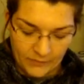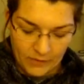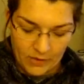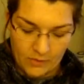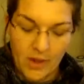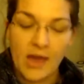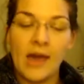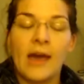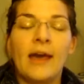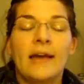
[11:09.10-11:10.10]
so,
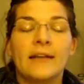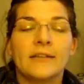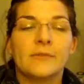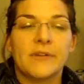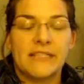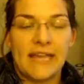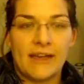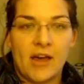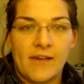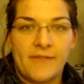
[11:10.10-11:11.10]
went to get
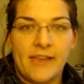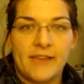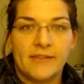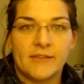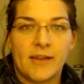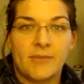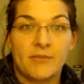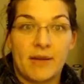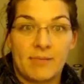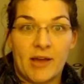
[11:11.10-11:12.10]
coffee, stopped
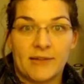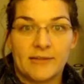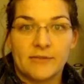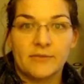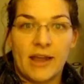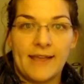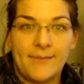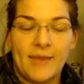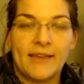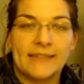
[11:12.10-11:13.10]
at Redbox,
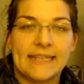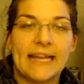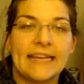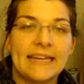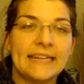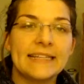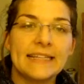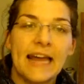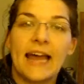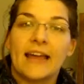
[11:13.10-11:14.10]
right? Because I
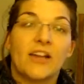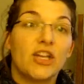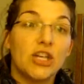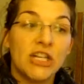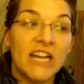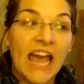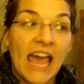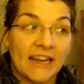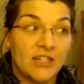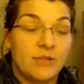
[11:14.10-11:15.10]
needed good
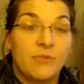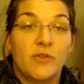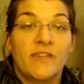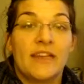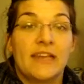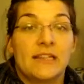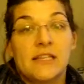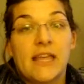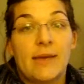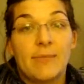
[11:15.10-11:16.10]
action movie
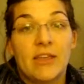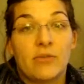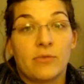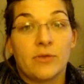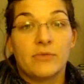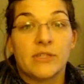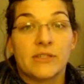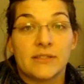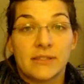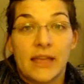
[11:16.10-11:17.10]
to get me through,
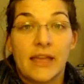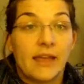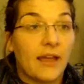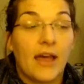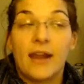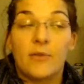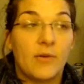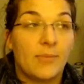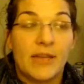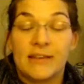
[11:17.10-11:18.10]
just like, I don't
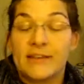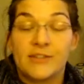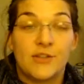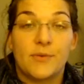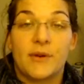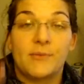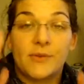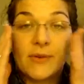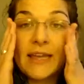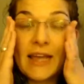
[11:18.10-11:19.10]
want to pay attention to what I'm
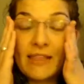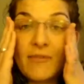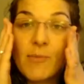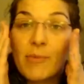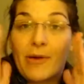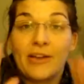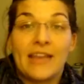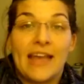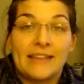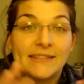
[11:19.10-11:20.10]
doing. I love my
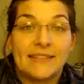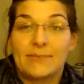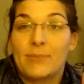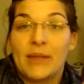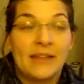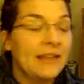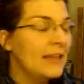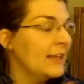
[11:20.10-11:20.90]
podcast, but